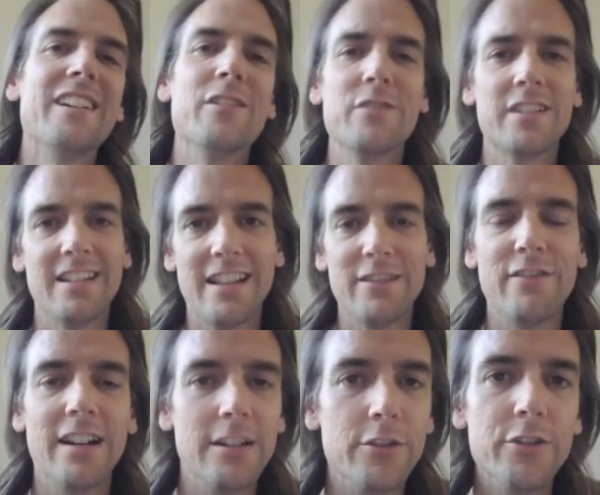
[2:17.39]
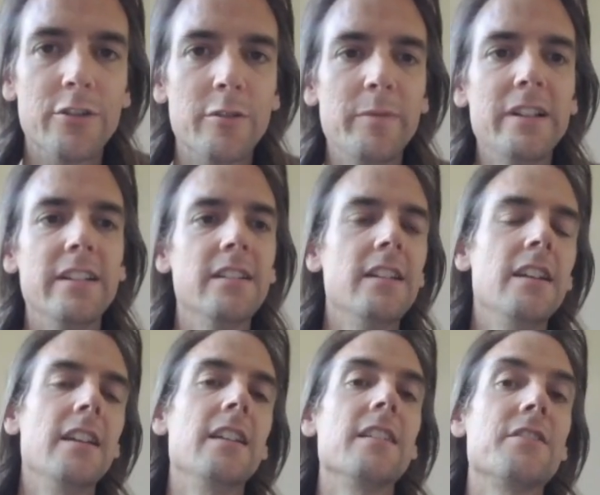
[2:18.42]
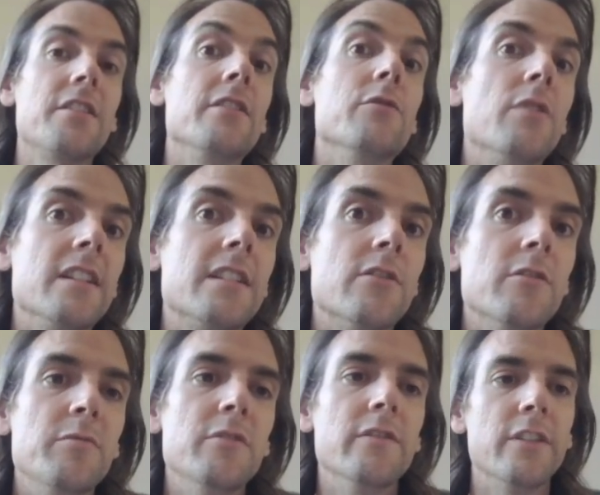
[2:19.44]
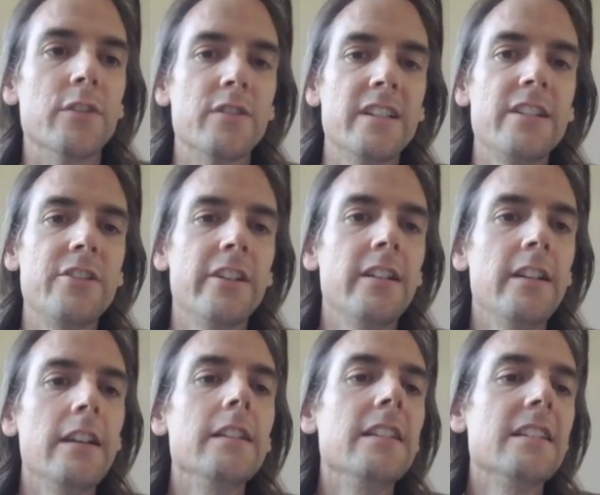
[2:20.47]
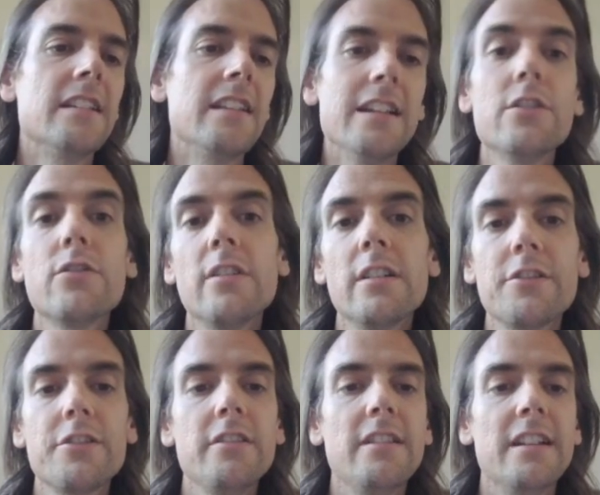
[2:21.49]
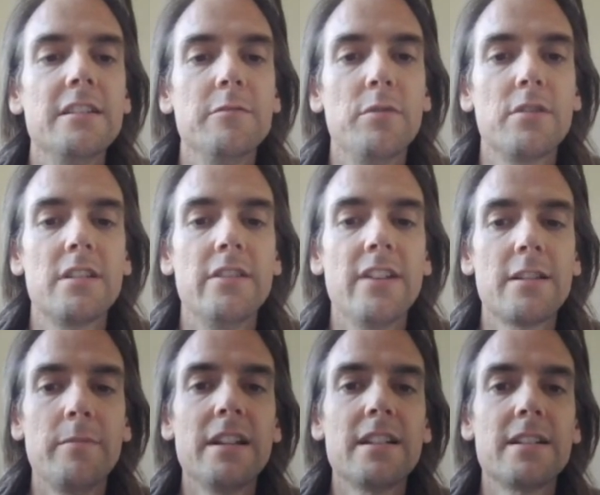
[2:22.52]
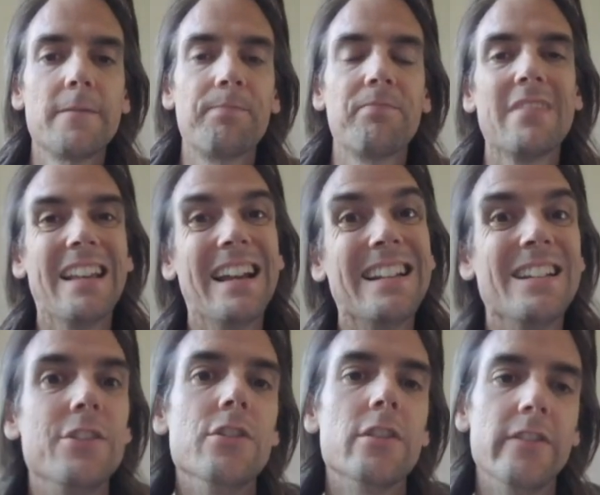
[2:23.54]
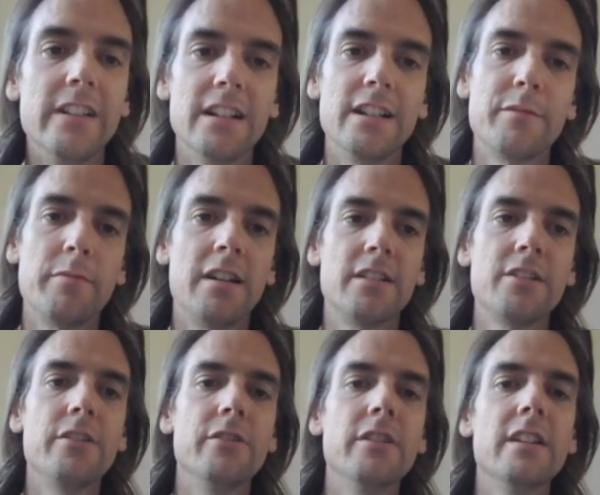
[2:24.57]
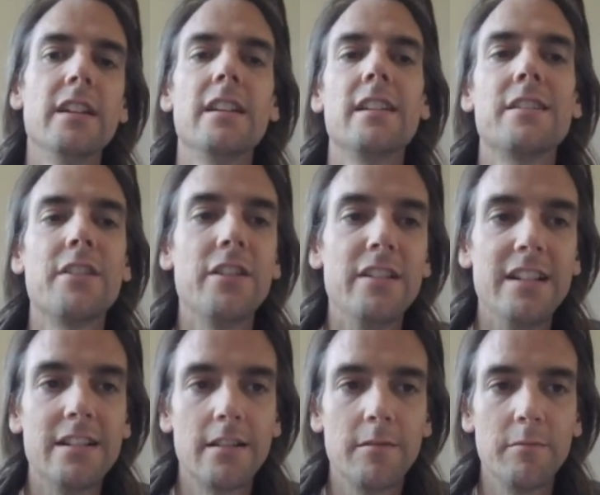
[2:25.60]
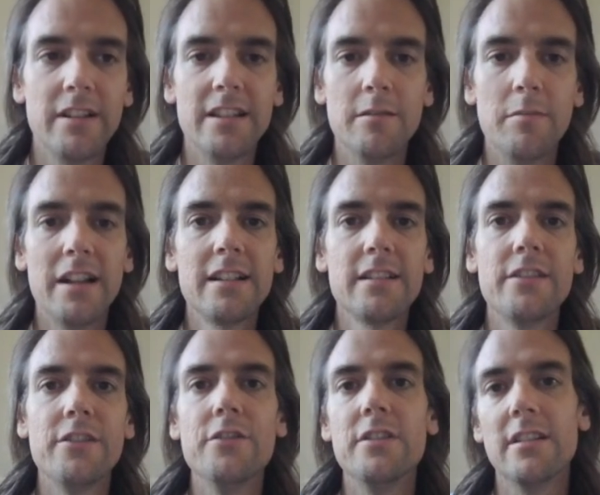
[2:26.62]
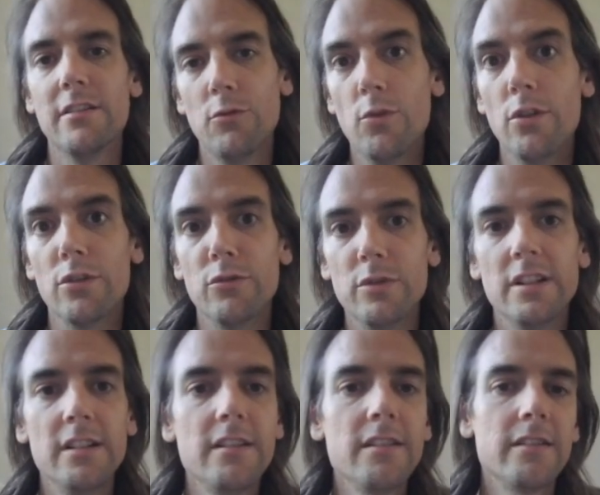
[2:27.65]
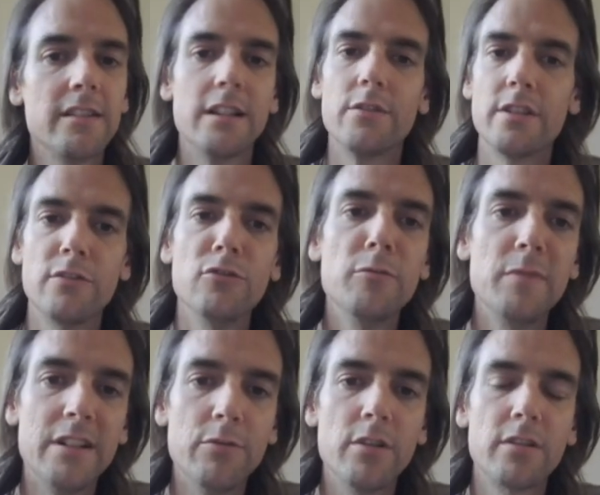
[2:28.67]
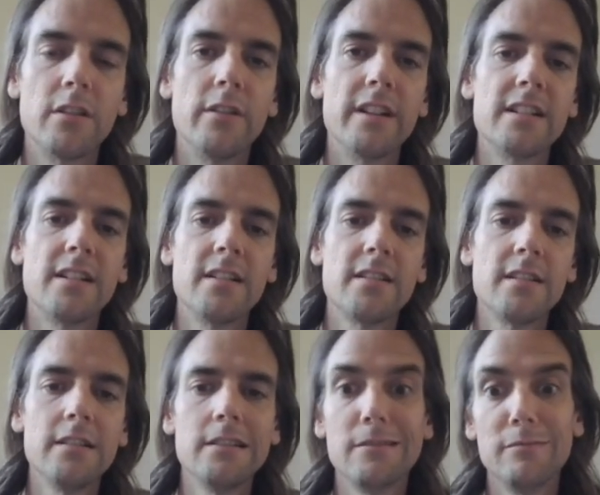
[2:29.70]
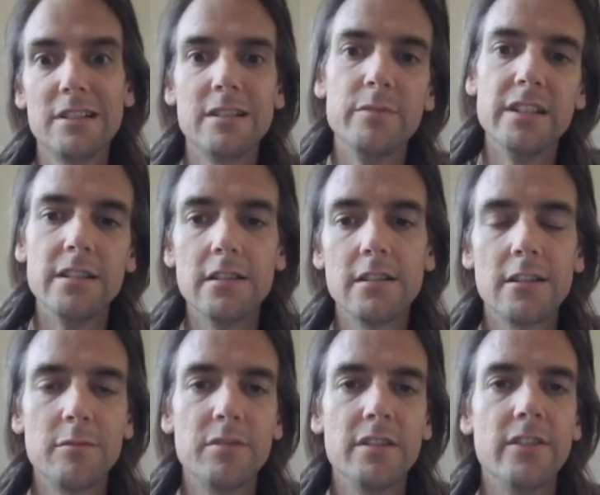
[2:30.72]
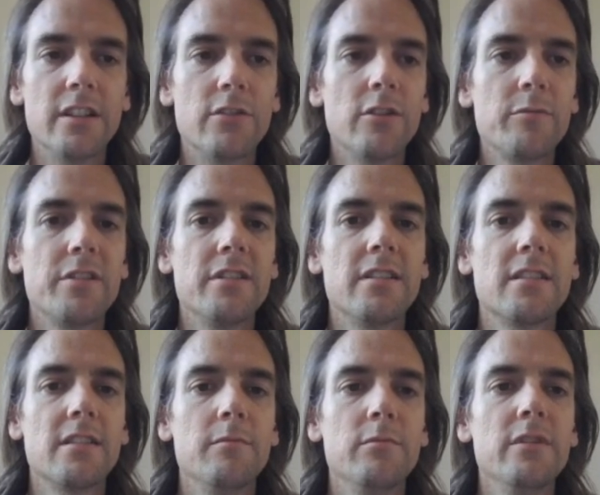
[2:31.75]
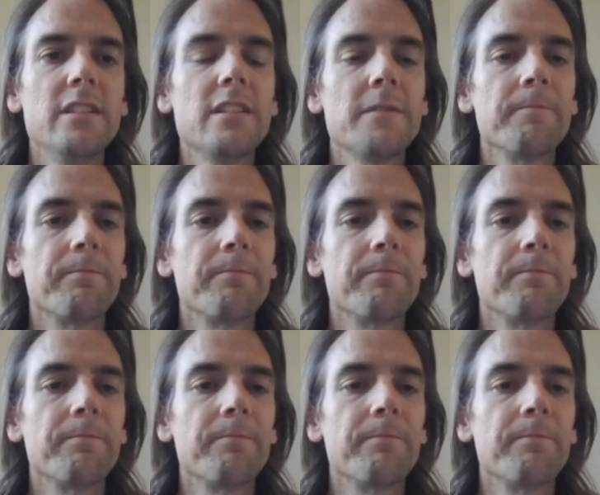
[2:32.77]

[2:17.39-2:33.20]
Obviously, they value your opinion. So you write a report for your teacher. This is the introduction and the positive aspects, and its use of English part 2. So you need to complete the blanks using one word. There is normally one correct answer. There may be a couple of other options at some points.